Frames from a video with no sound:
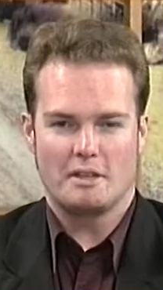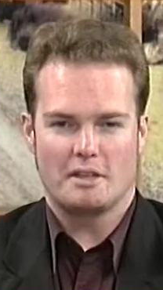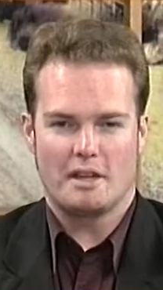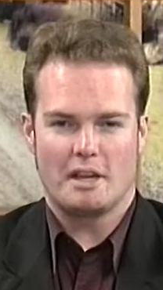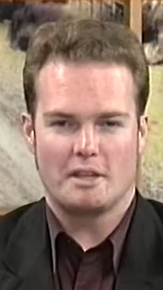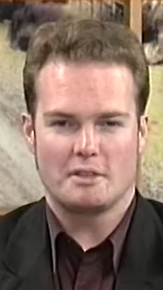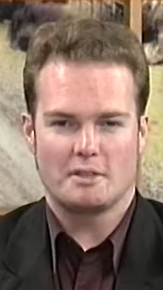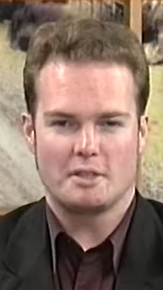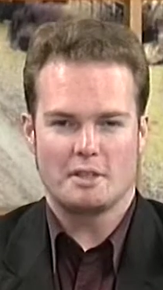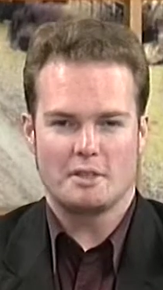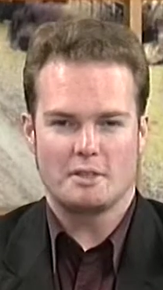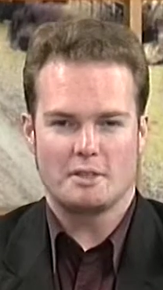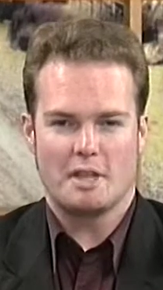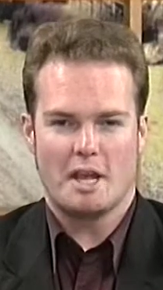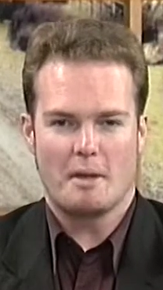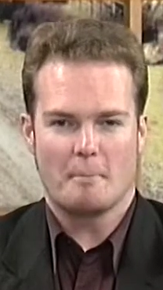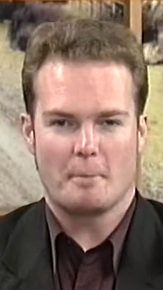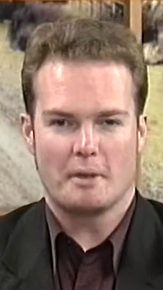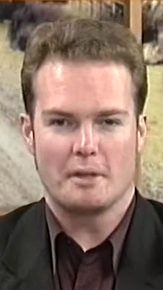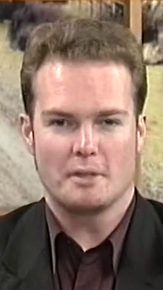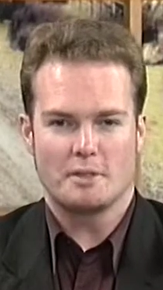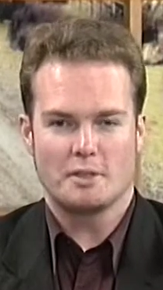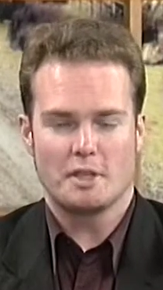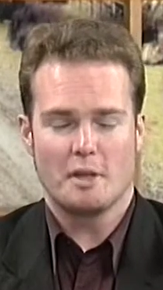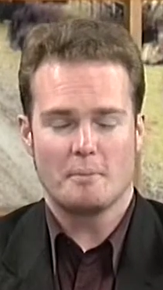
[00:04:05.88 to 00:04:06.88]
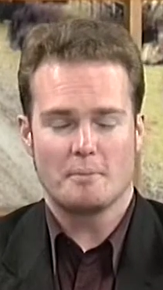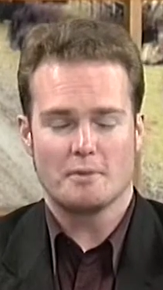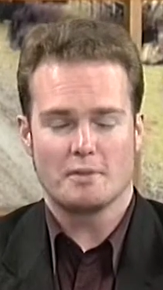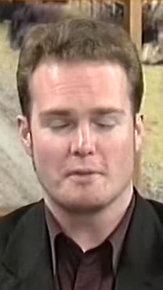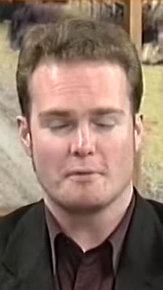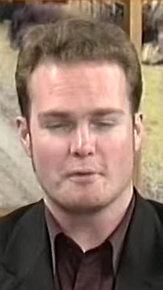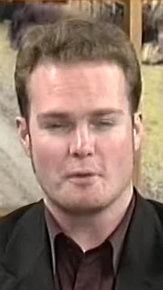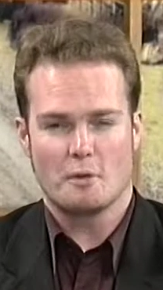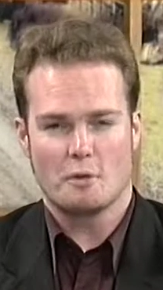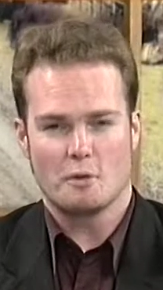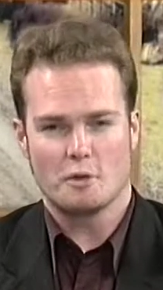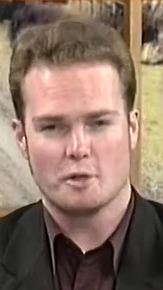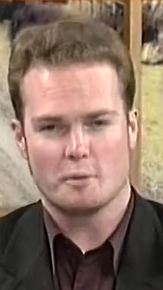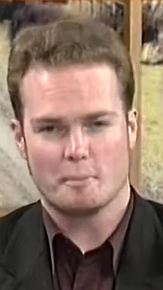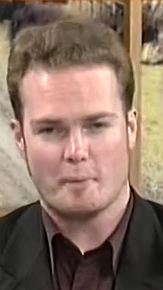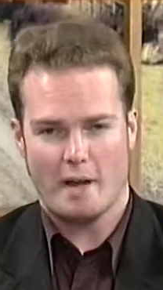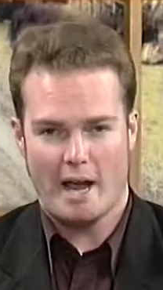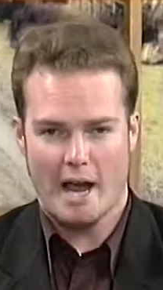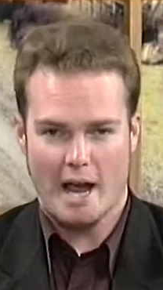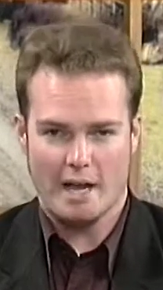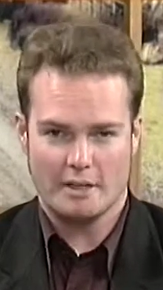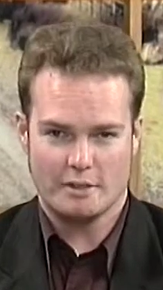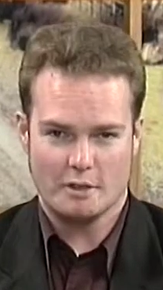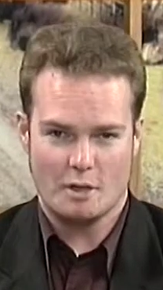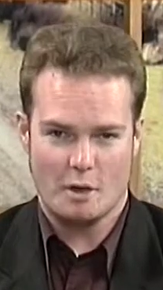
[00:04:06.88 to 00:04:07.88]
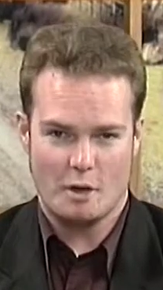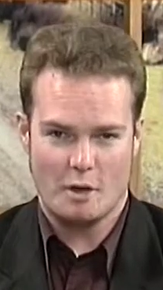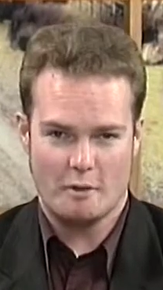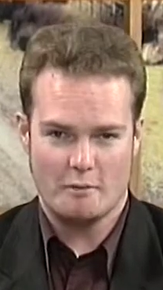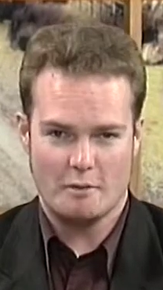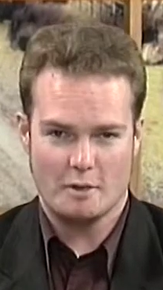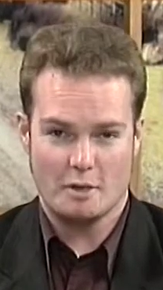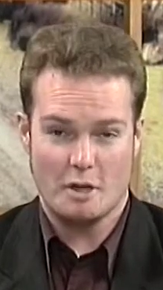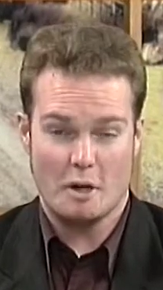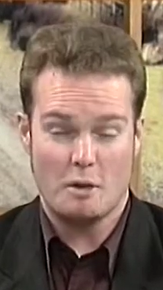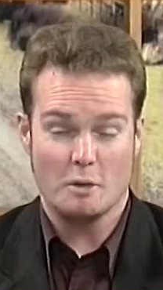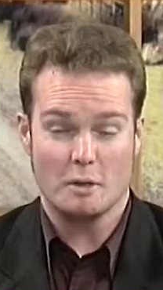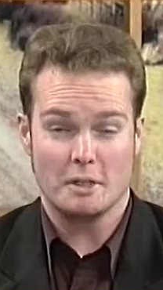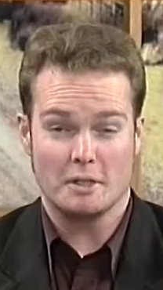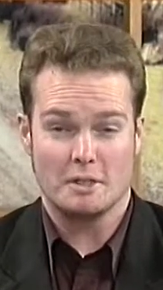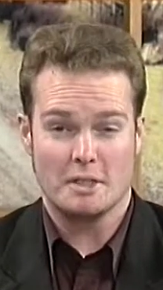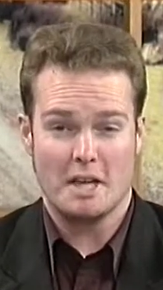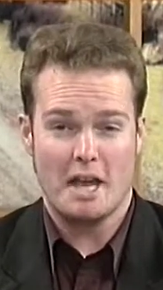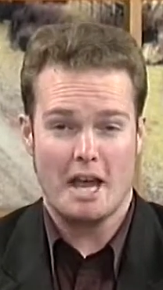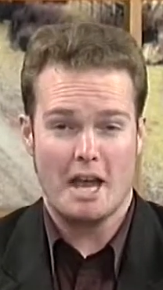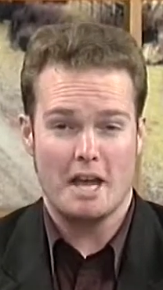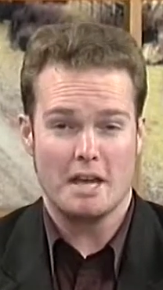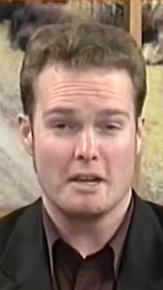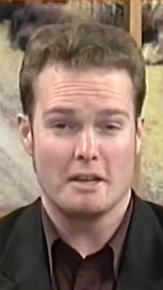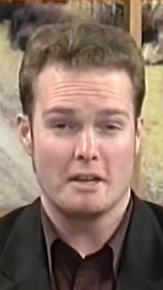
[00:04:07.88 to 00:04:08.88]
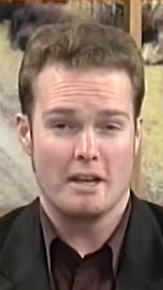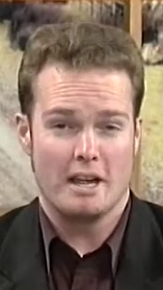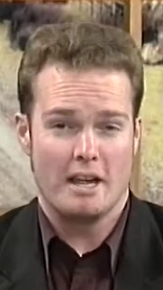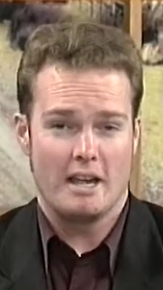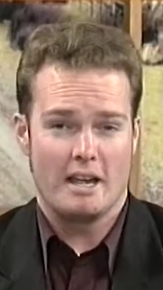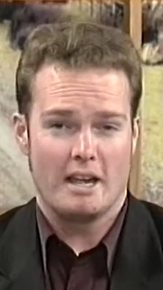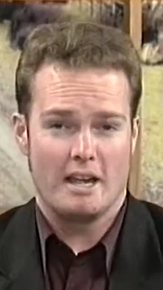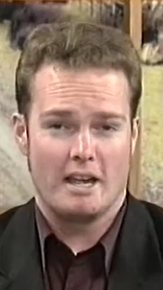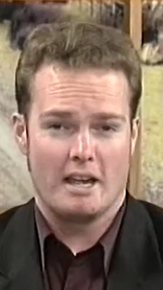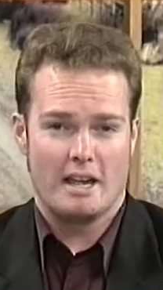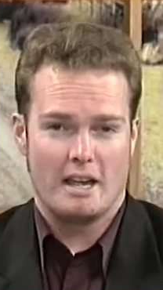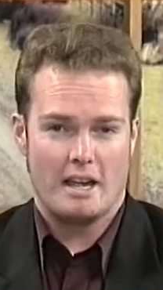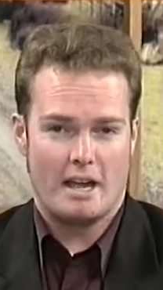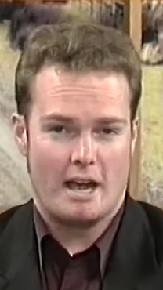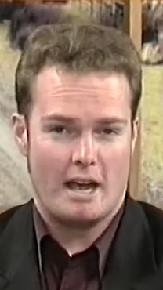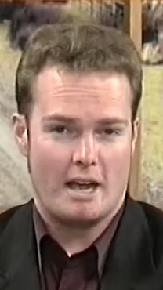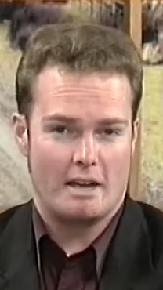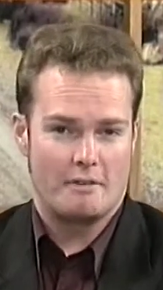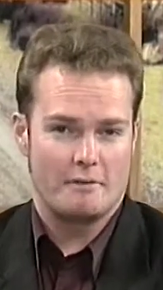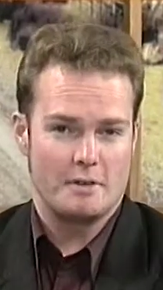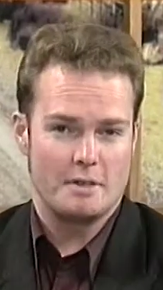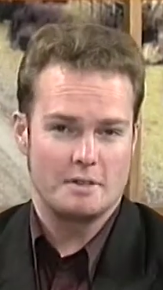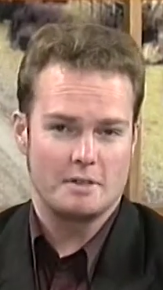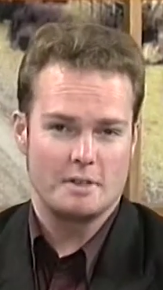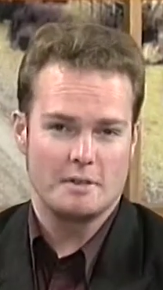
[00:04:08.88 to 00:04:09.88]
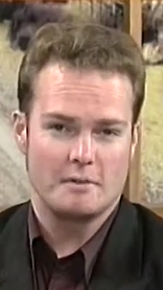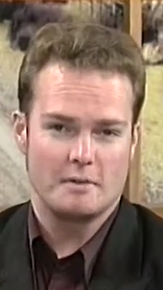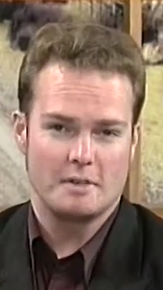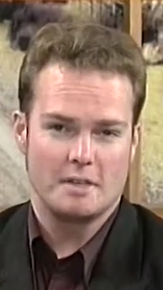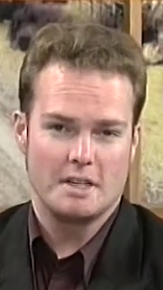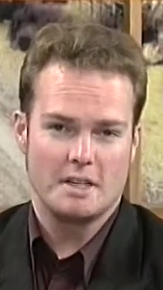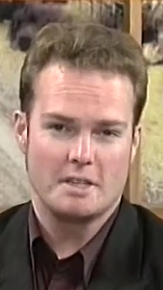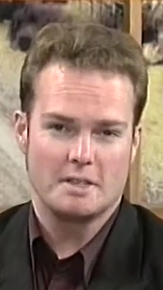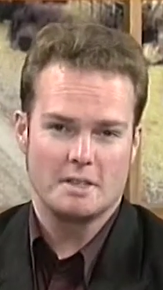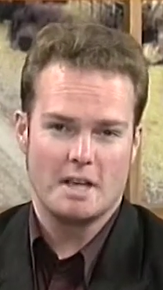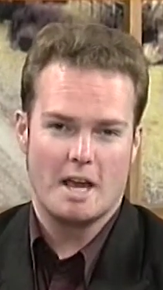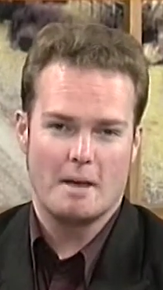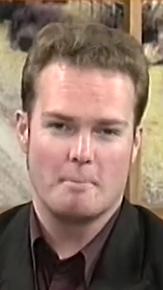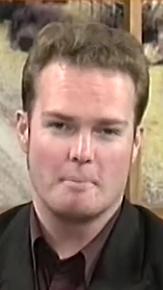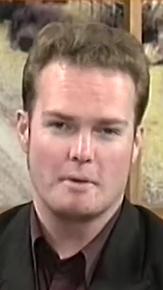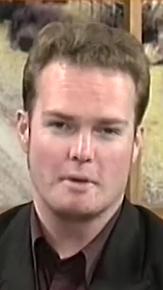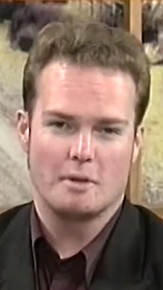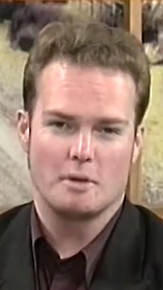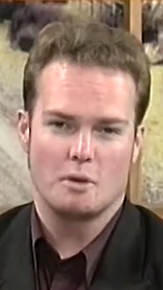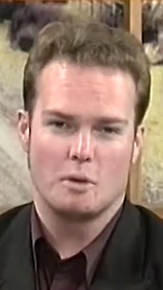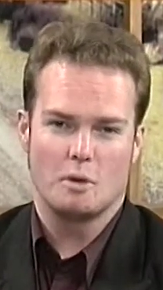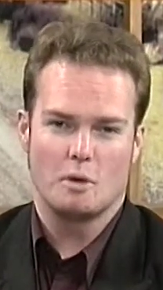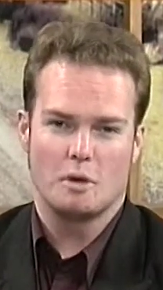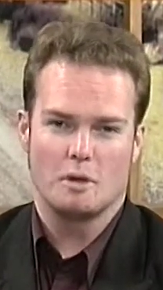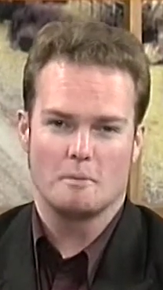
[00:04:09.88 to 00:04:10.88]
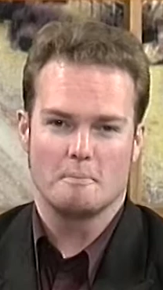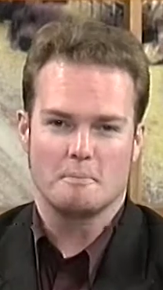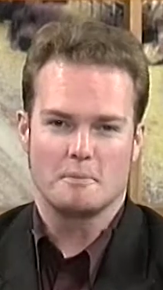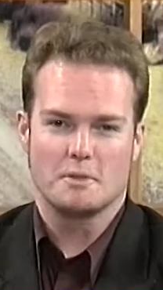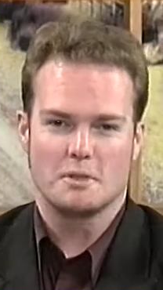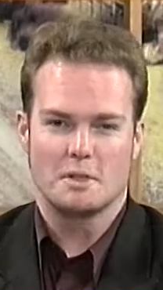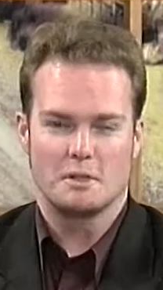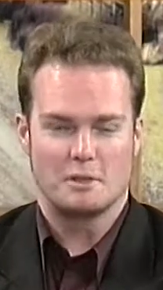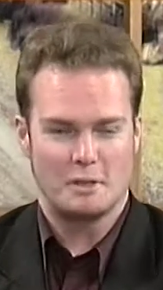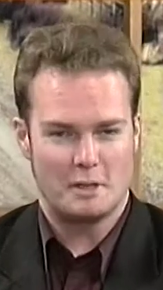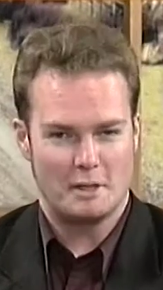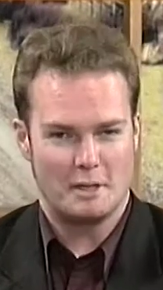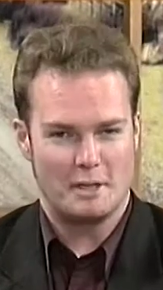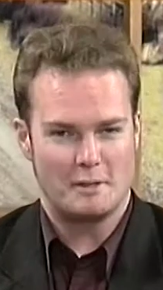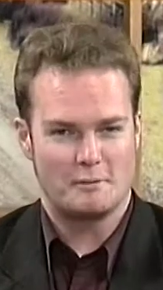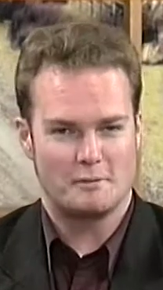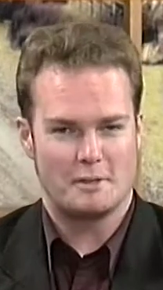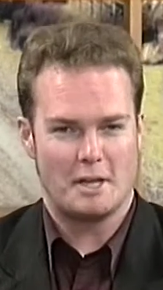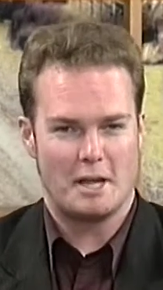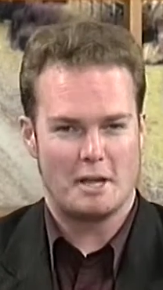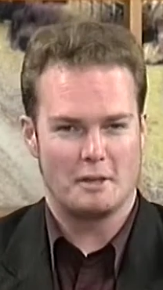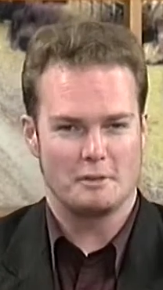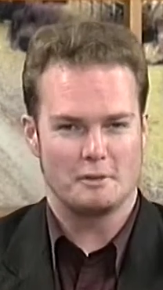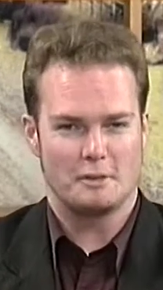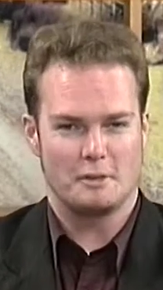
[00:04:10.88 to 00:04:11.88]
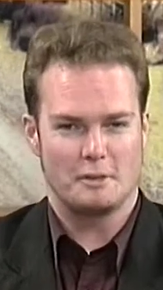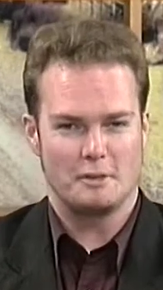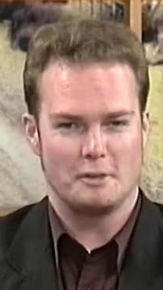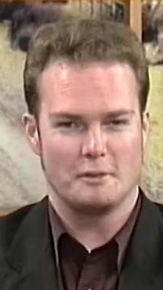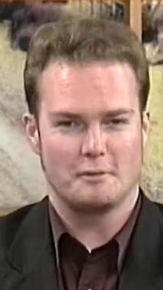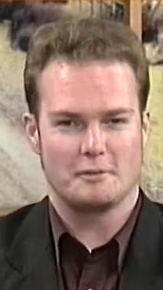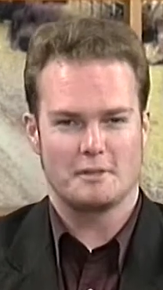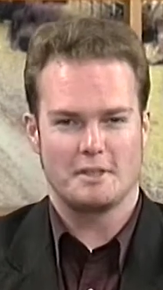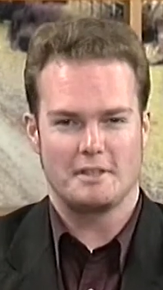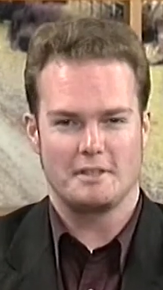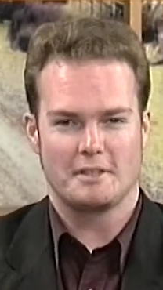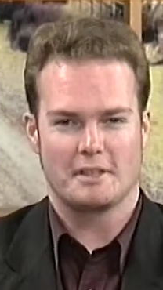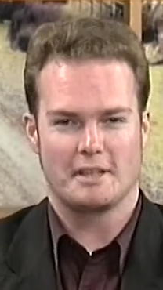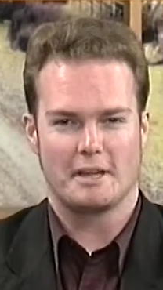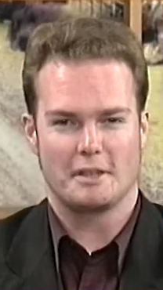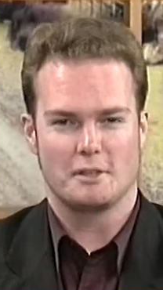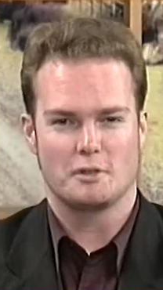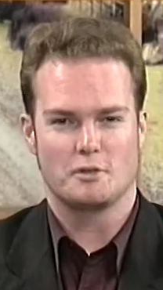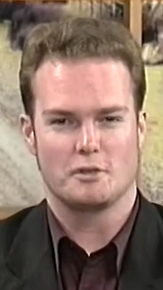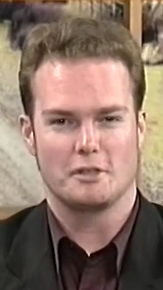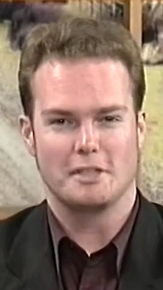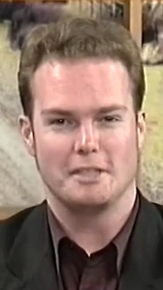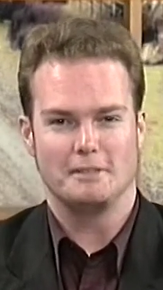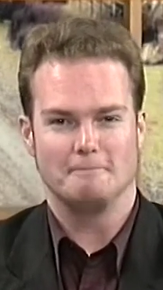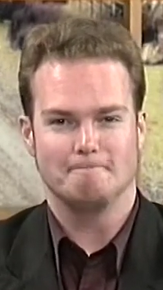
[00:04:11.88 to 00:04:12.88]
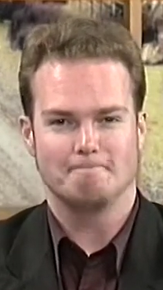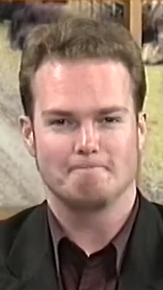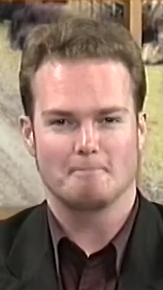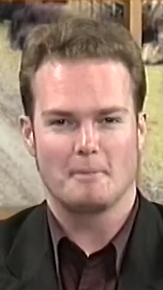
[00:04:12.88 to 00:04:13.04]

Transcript: Dancing Championships, of course, part of the Gold Guitar uh, festivities up in Gore. So don't leave town till you've seen the country.